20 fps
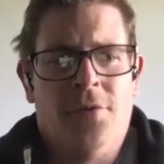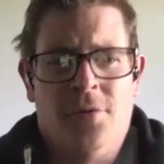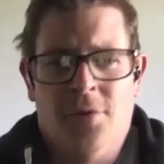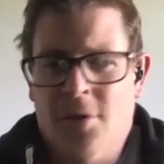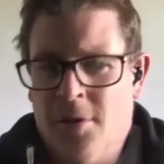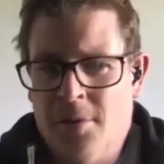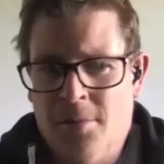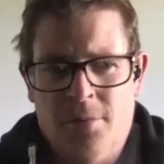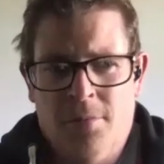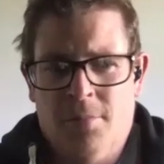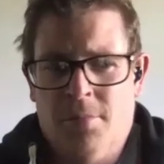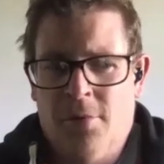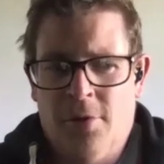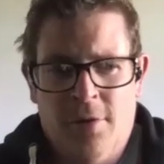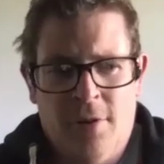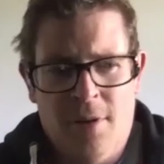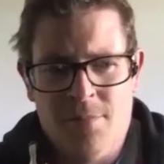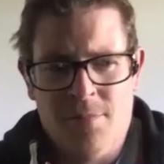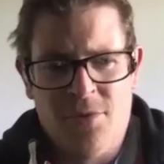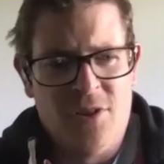of
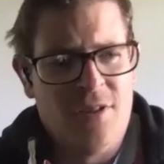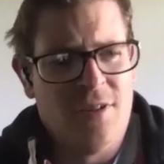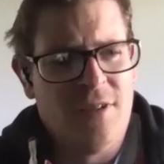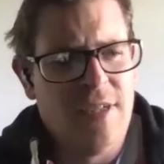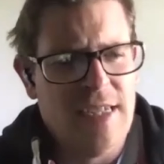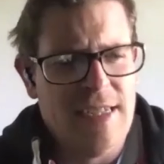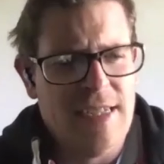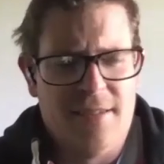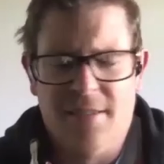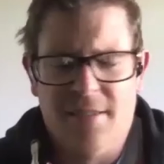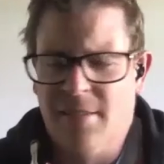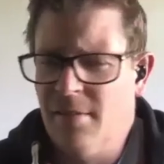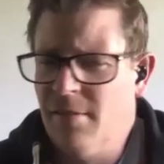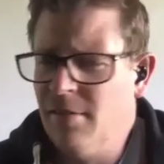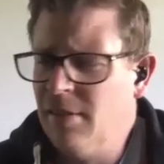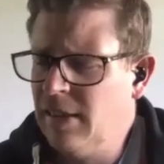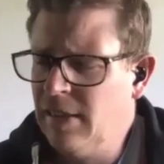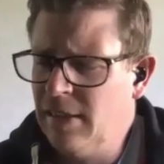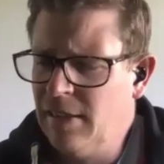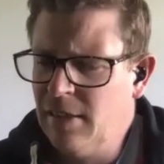programs aren't
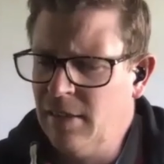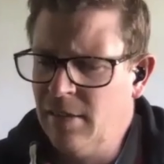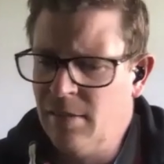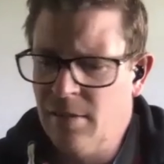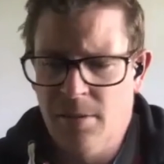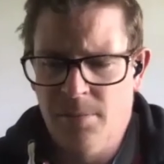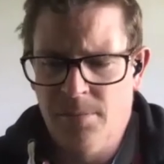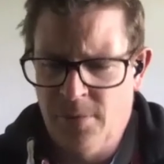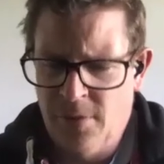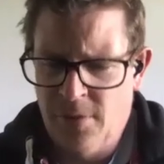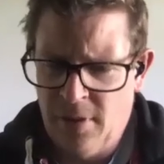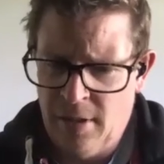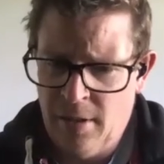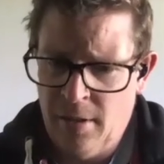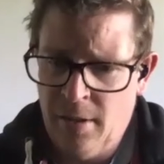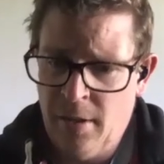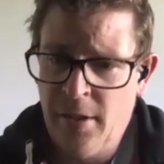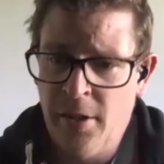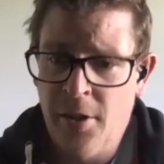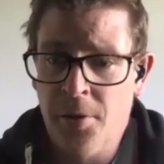necessarily designed for that. I
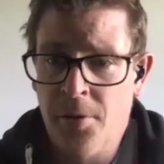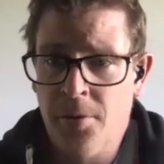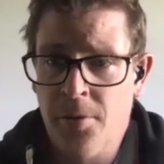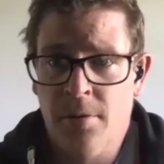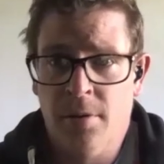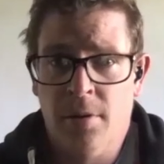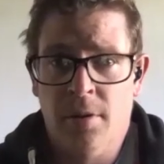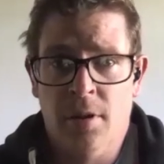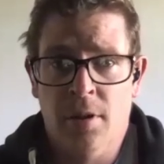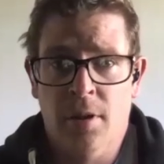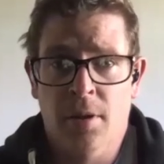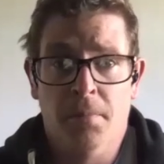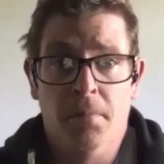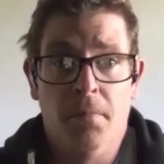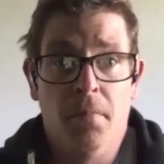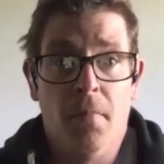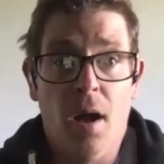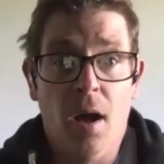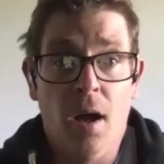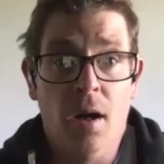know
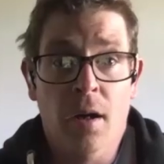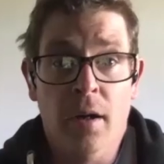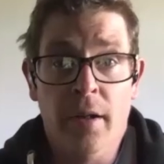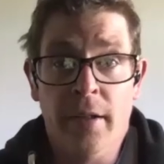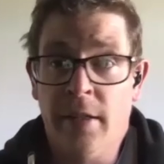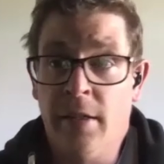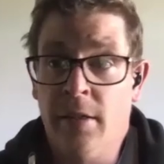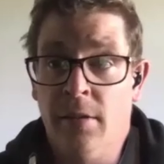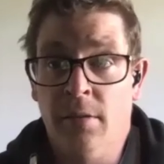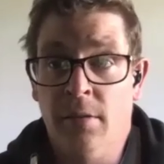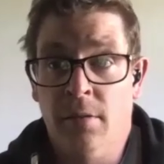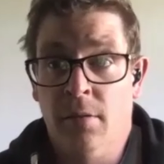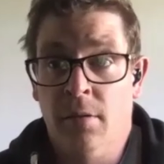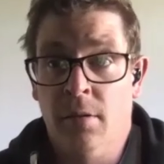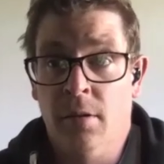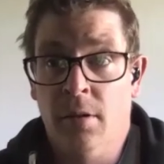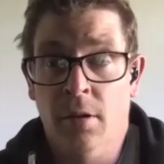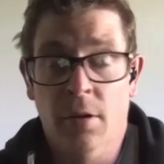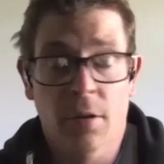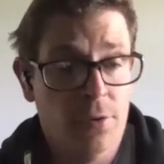I use
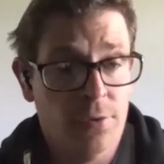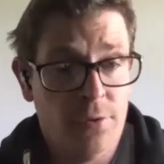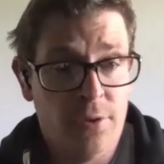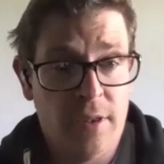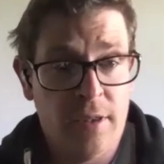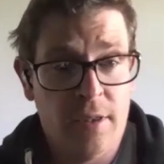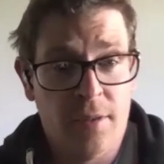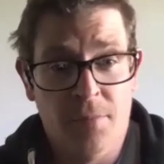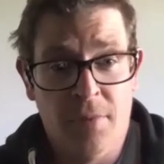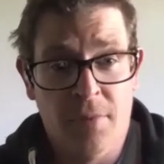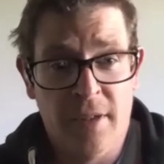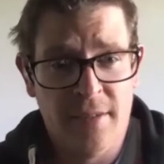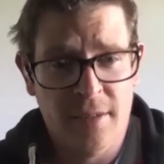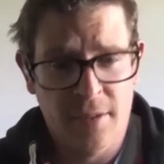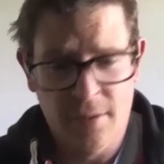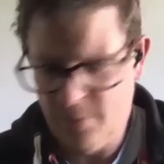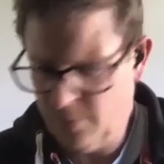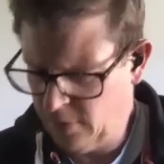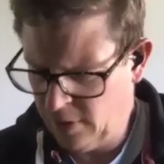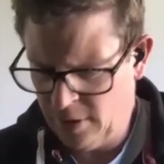Logic
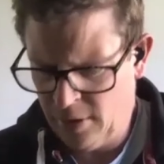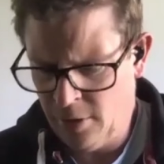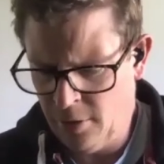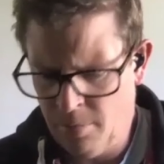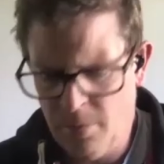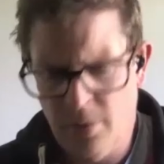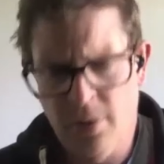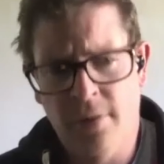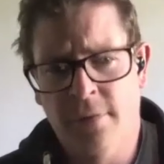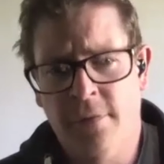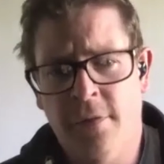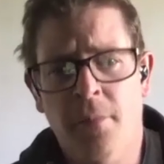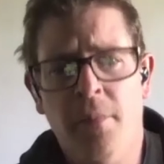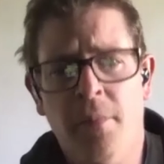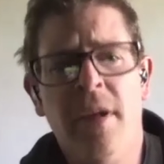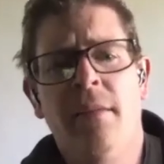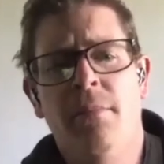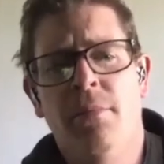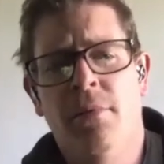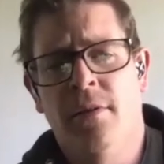myself. I know for me,
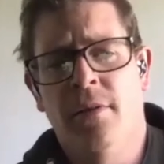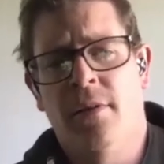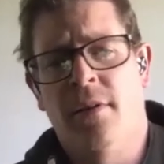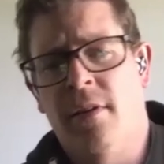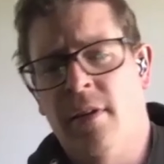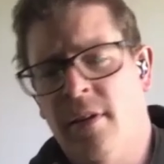part of this